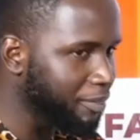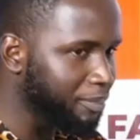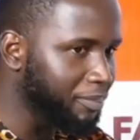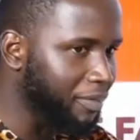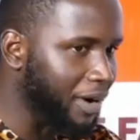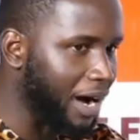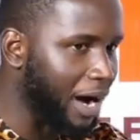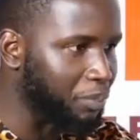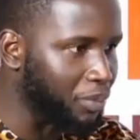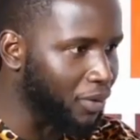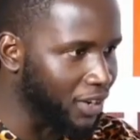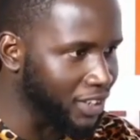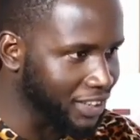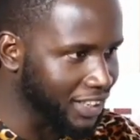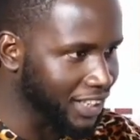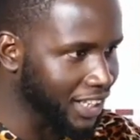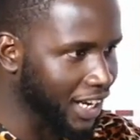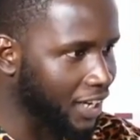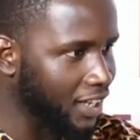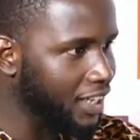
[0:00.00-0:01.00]
him
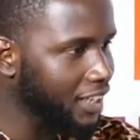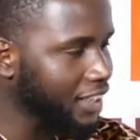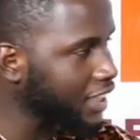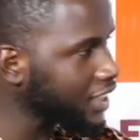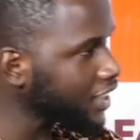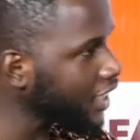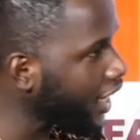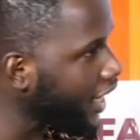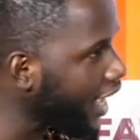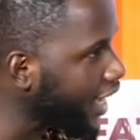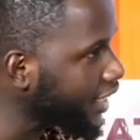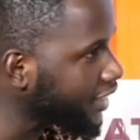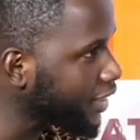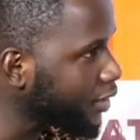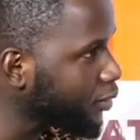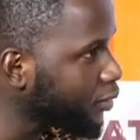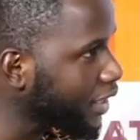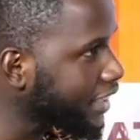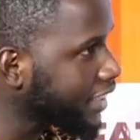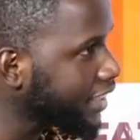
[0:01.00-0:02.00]
appointing and later
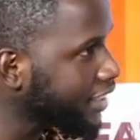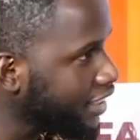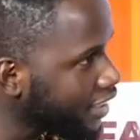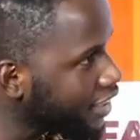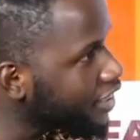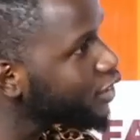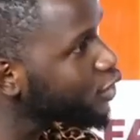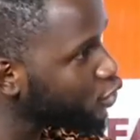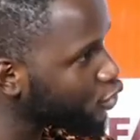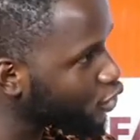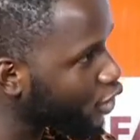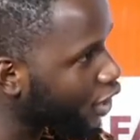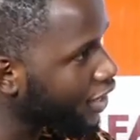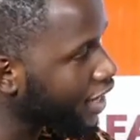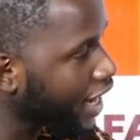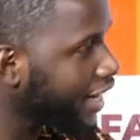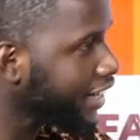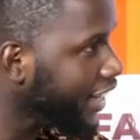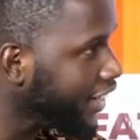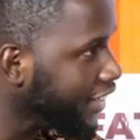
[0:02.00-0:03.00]
realizing what he did is
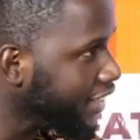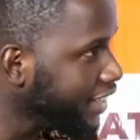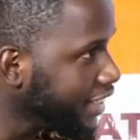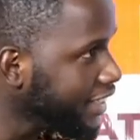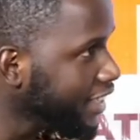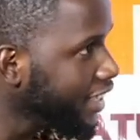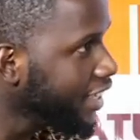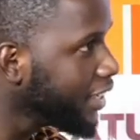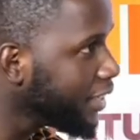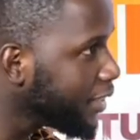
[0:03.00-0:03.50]
wrong and then he